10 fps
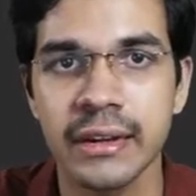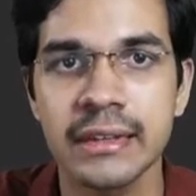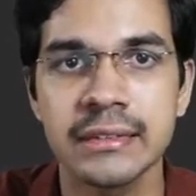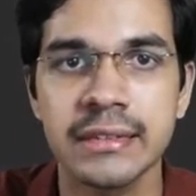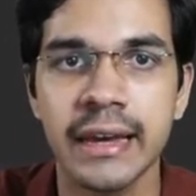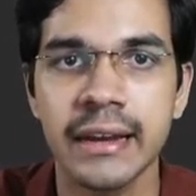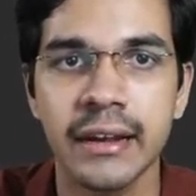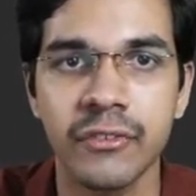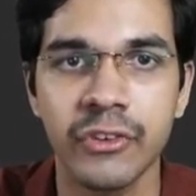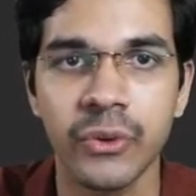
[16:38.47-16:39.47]

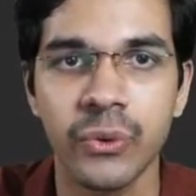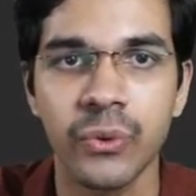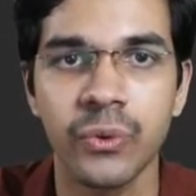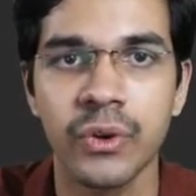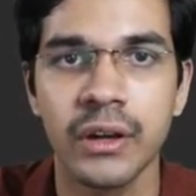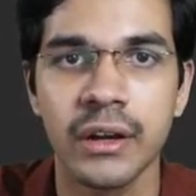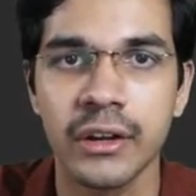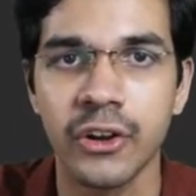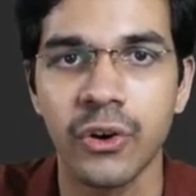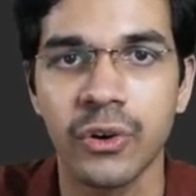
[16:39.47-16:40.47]
RecyclerView
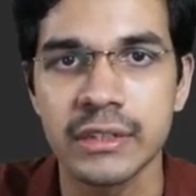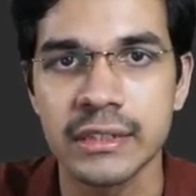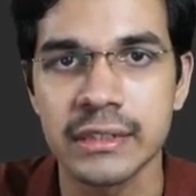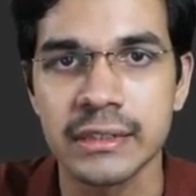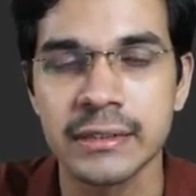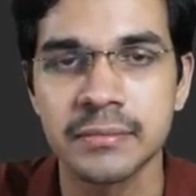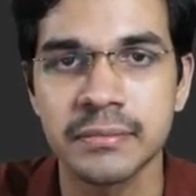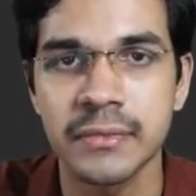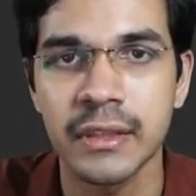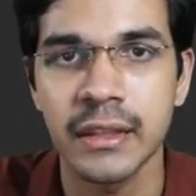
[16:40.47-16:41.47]
dot
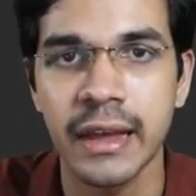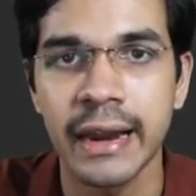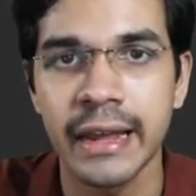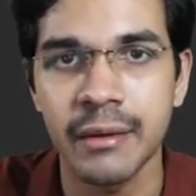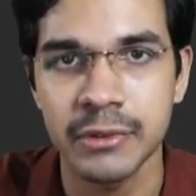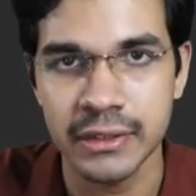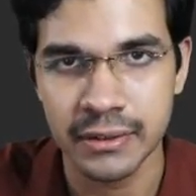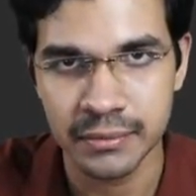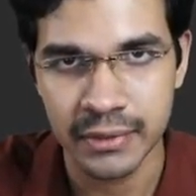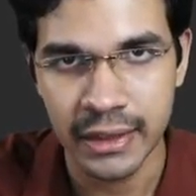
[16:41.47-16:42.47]
adapter.
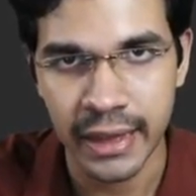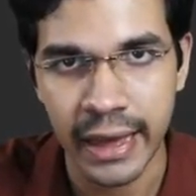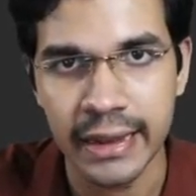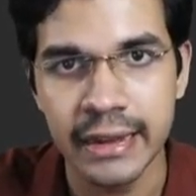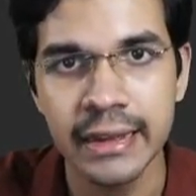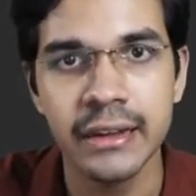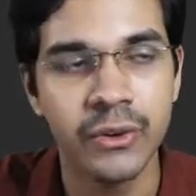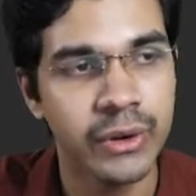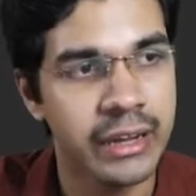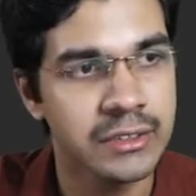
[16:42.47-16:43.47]
And here
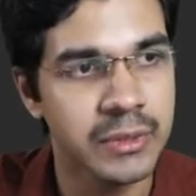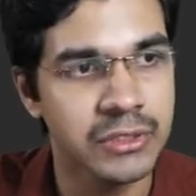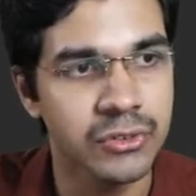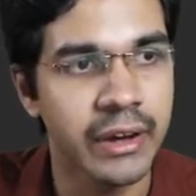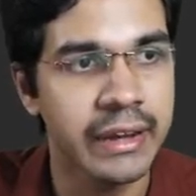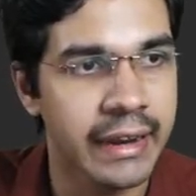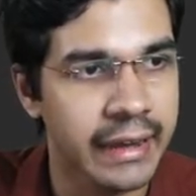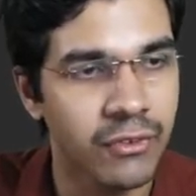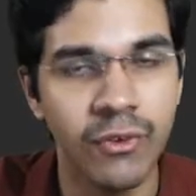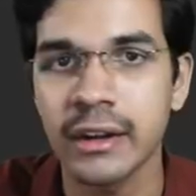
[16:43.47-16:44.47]
you can specify
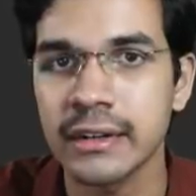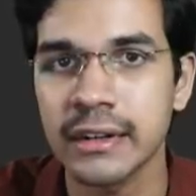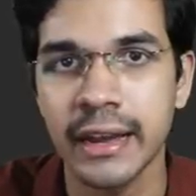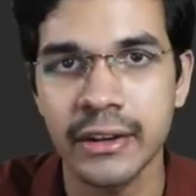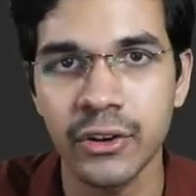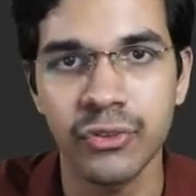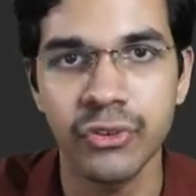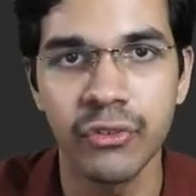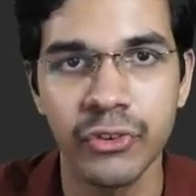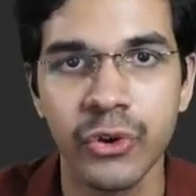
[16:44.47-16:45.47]
like what kind of
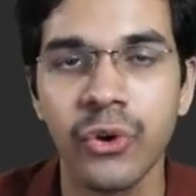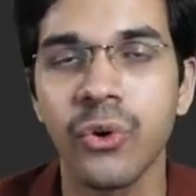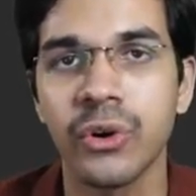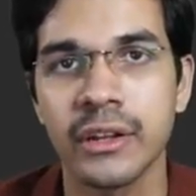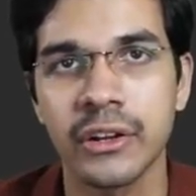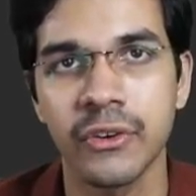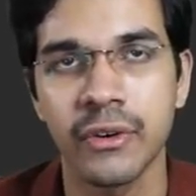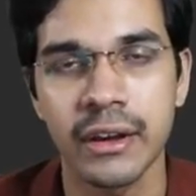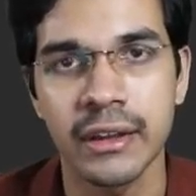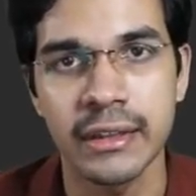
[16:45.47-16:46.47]
view holder you
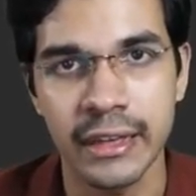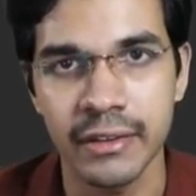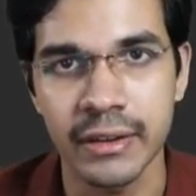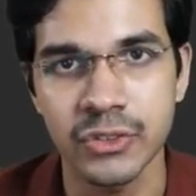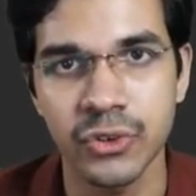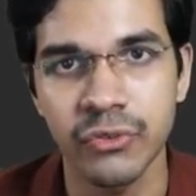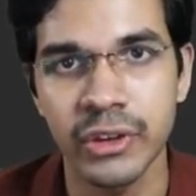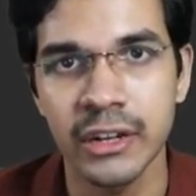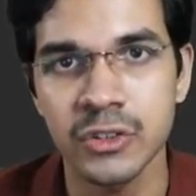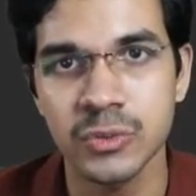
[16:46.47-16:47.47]
are giving. So
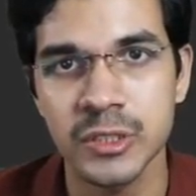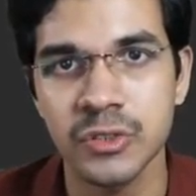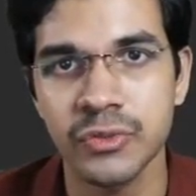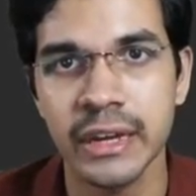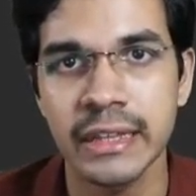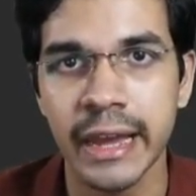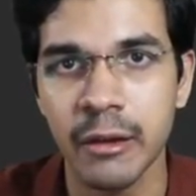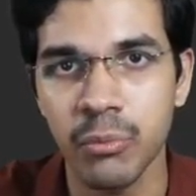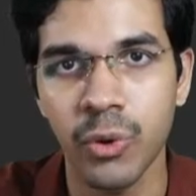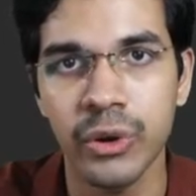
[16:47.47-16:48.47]
we need to specify the
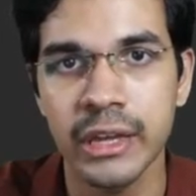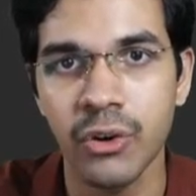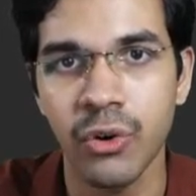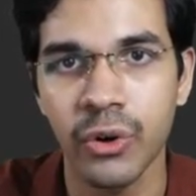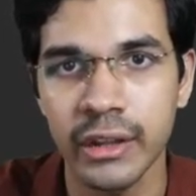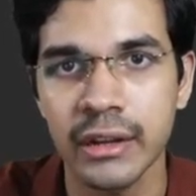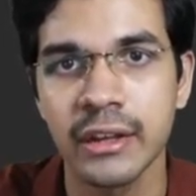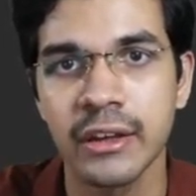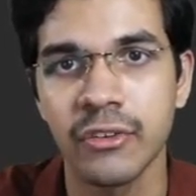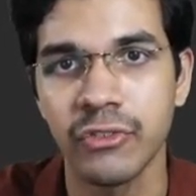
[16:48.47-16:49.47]
employee holder
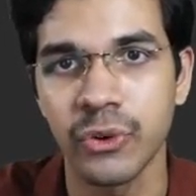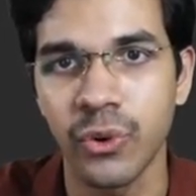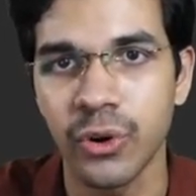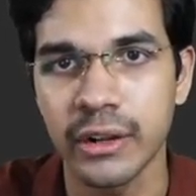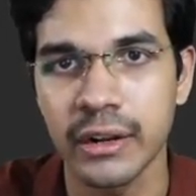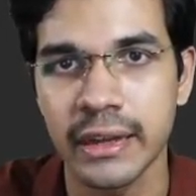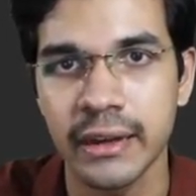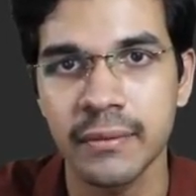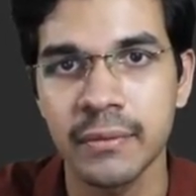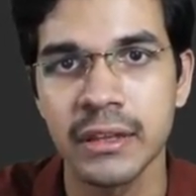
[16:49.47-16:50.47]
view holder
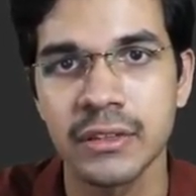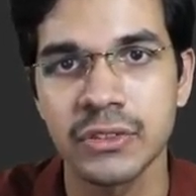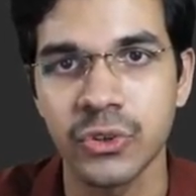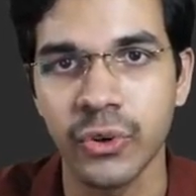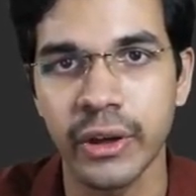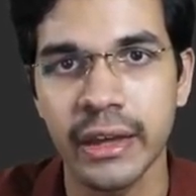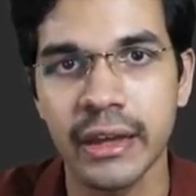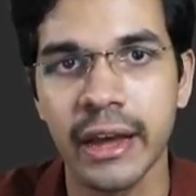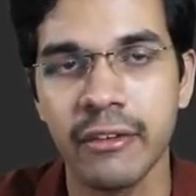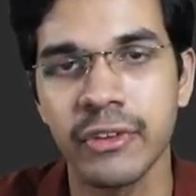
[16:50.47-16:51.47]
here. So
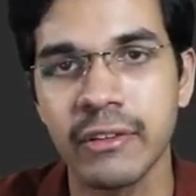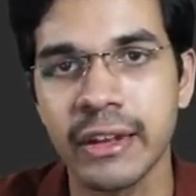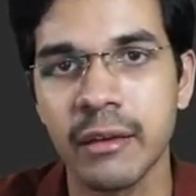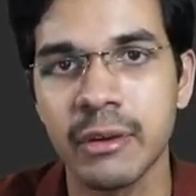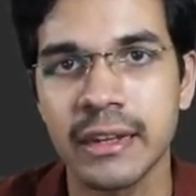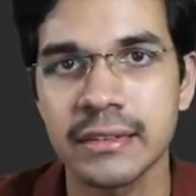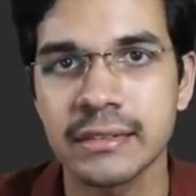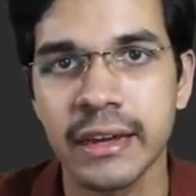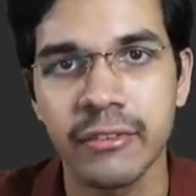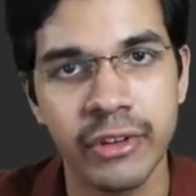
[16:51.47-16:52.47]
we will name it
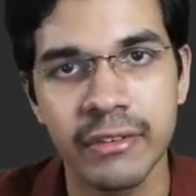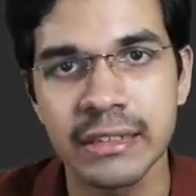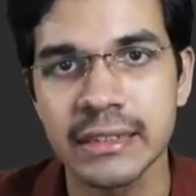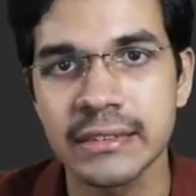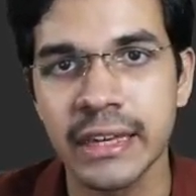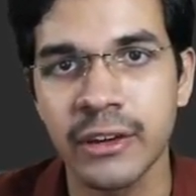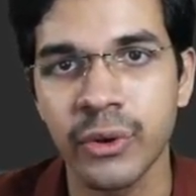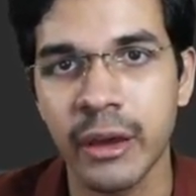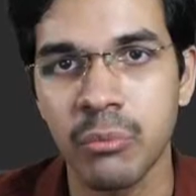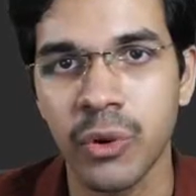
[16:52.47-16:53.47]
as we will just
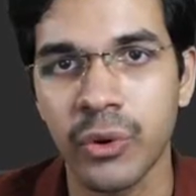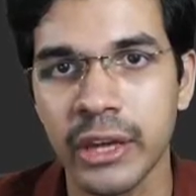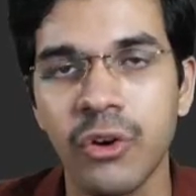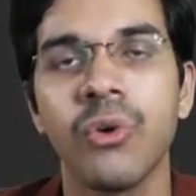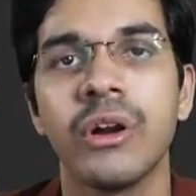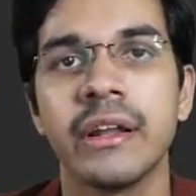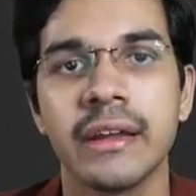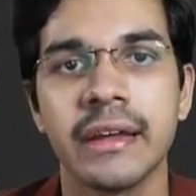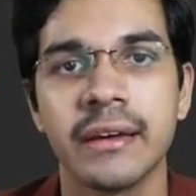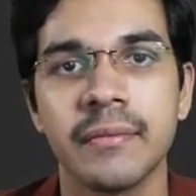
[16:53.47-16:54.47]
give employee holder
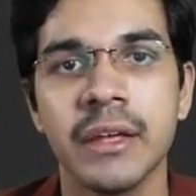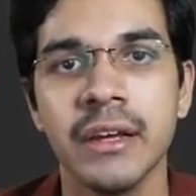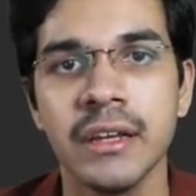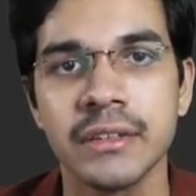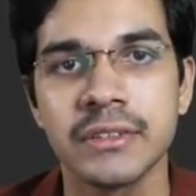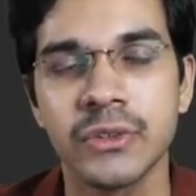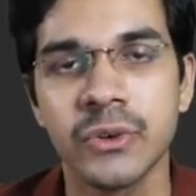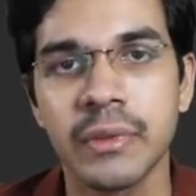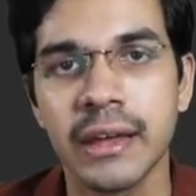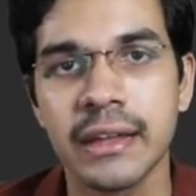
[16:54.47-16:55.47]
here.
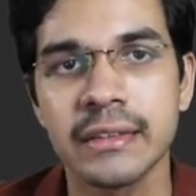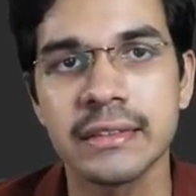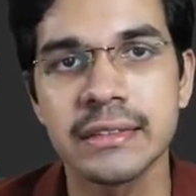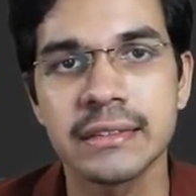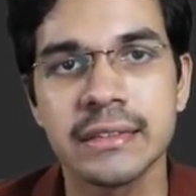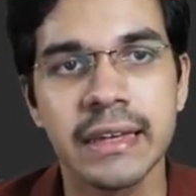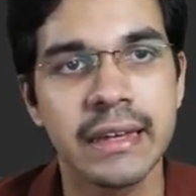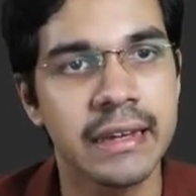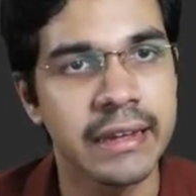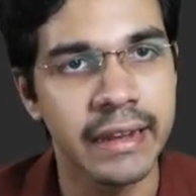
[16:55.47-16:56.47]
So this is
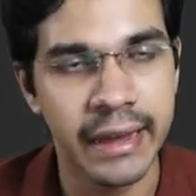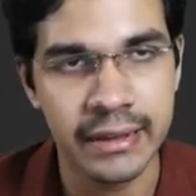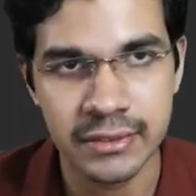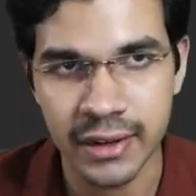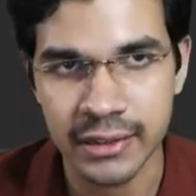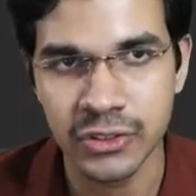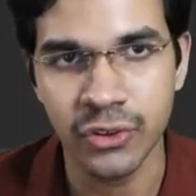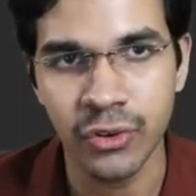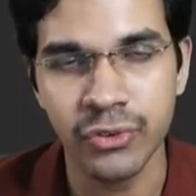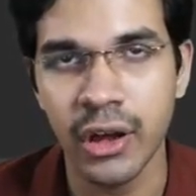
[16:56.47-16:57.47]
the like structure
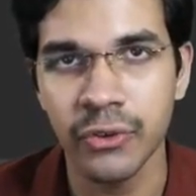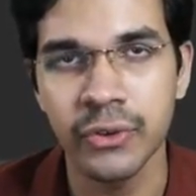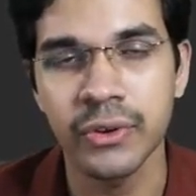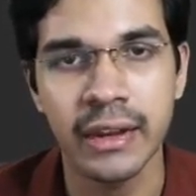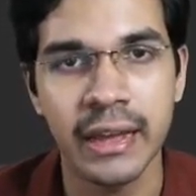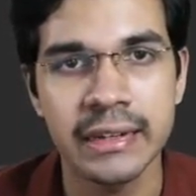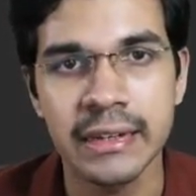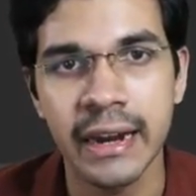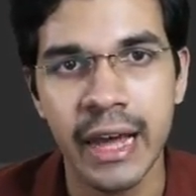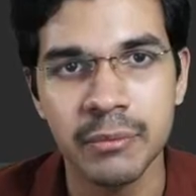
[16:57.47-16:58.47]
of how you create
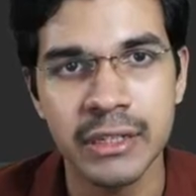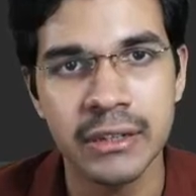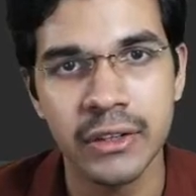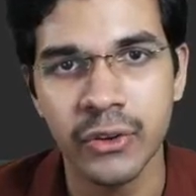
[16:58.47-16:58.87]
an adapter.